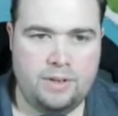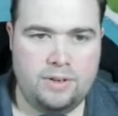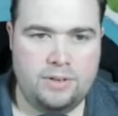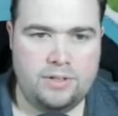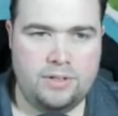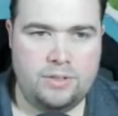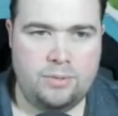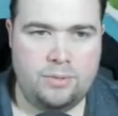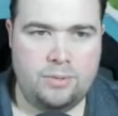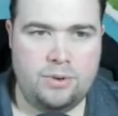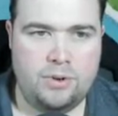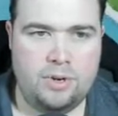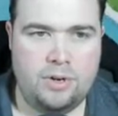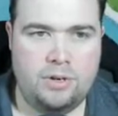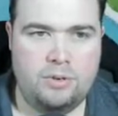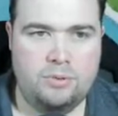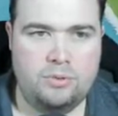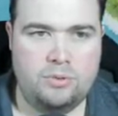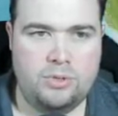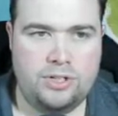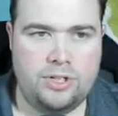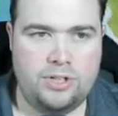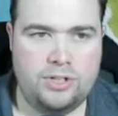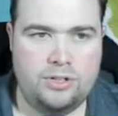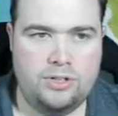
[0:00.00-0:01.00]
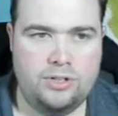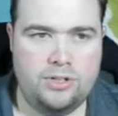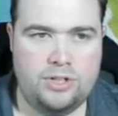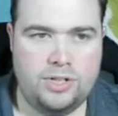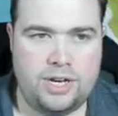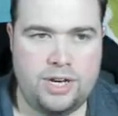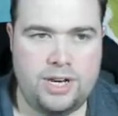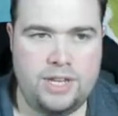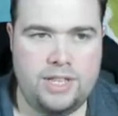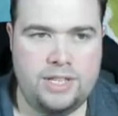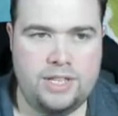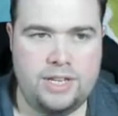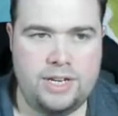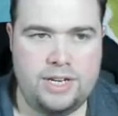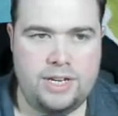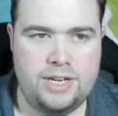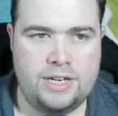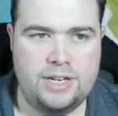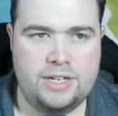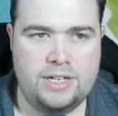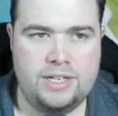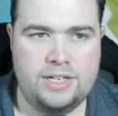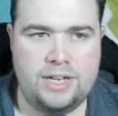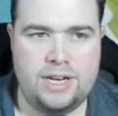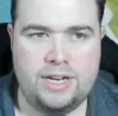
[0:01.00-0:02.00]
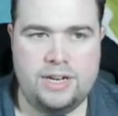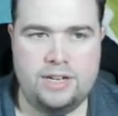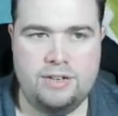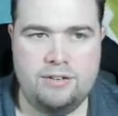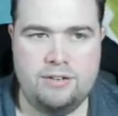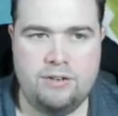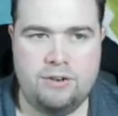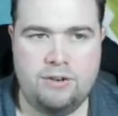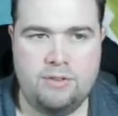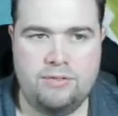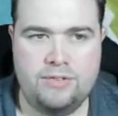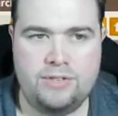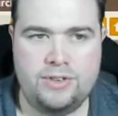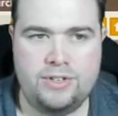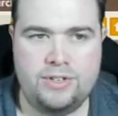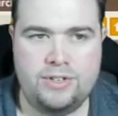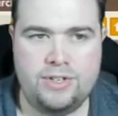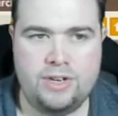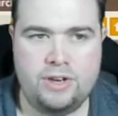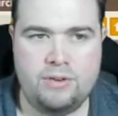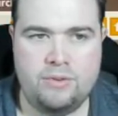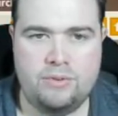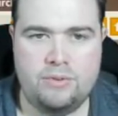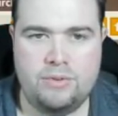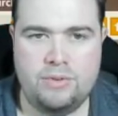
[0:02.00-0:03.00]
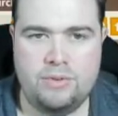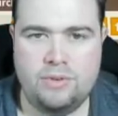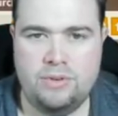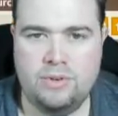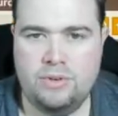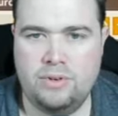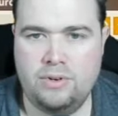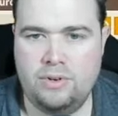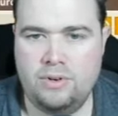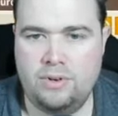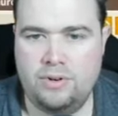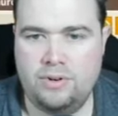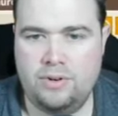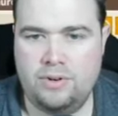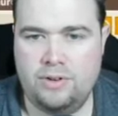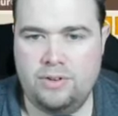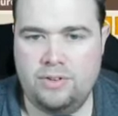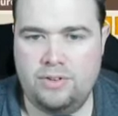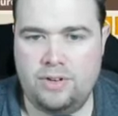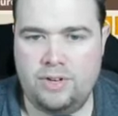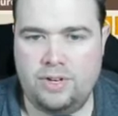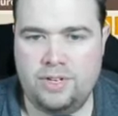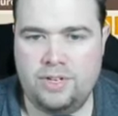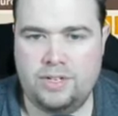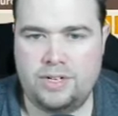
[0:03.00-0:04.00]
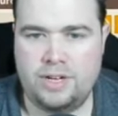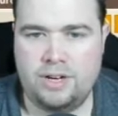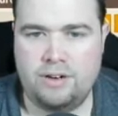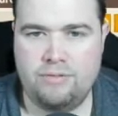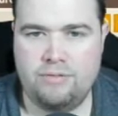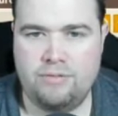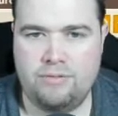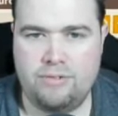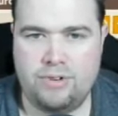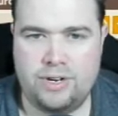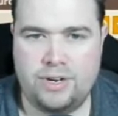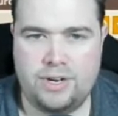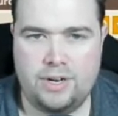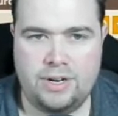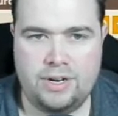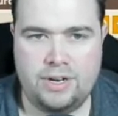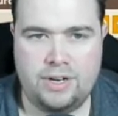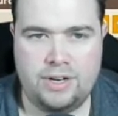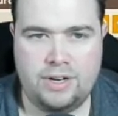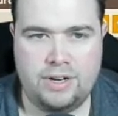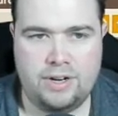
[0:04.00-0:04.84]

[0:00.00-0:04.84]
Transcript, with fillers: So we've got a little church in the center of the zone that is covering